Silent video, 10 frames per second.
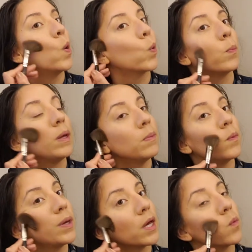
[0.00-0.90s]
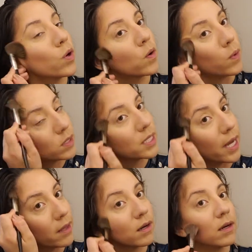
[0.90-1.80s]
well, maybe we can work well
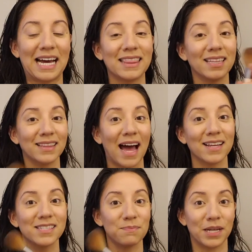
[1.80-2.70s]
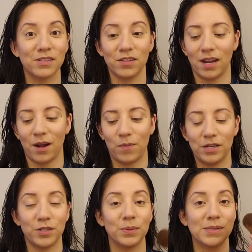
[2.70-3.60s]
together. At the last mixer that I
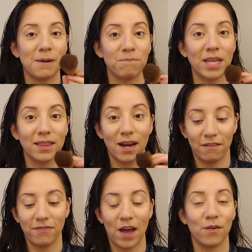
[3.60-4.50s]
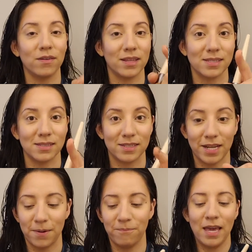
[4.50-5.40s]
went to, something that I found, this is a
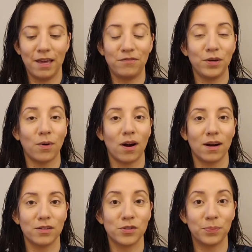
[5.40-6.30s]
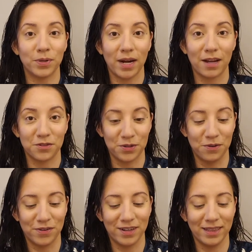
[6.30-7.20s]
tip if you are a super
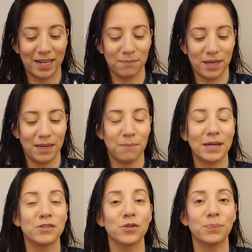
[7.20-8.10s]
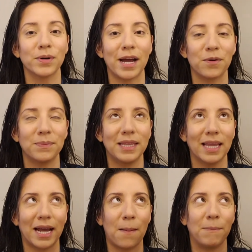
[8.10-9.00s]
extrovert like me. By super, I don't mean
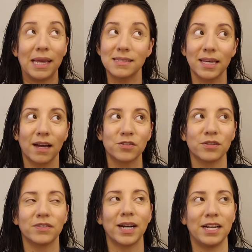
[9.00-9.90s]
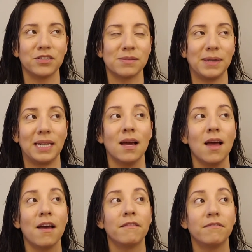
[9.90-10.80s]
like amazing extrovert. I just mean
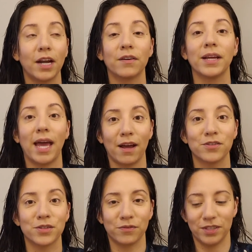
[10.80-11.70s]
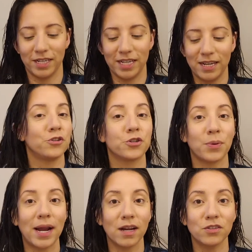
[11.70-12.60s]
very extroverted.
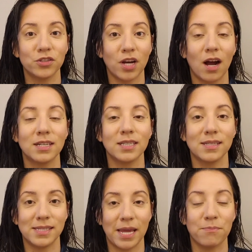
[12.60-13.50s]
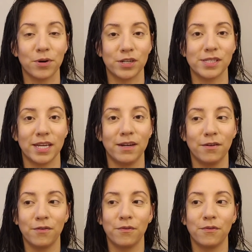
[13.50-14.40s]
Try not to talk to the same
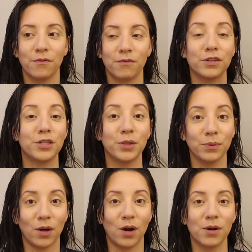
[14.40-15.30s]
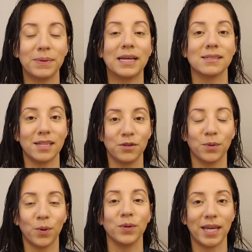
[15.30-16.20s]
person for too long because then
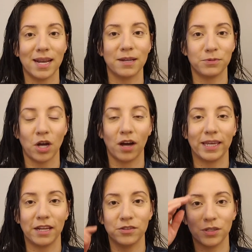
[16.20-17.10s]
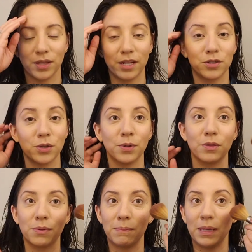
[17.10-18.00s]
you'll only end up talking to like two or
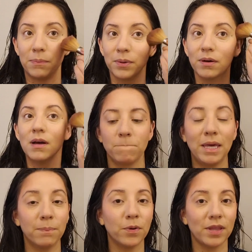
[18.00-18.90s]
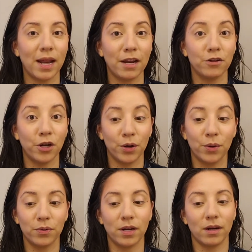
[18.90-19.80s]
three people. People that I
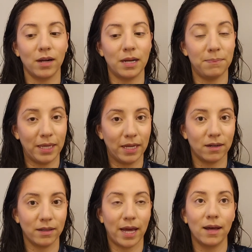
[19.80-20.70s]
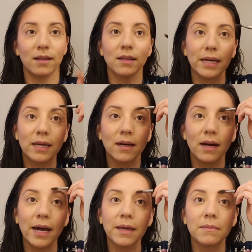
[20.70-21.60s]
know that are gonna be here that like
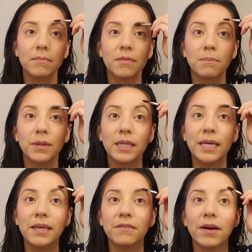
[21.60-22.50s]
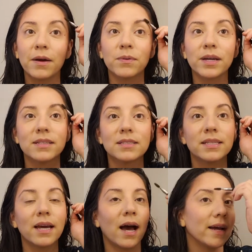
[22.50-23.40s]
I believe I will get to
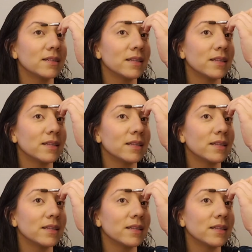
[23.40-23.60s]
say hi to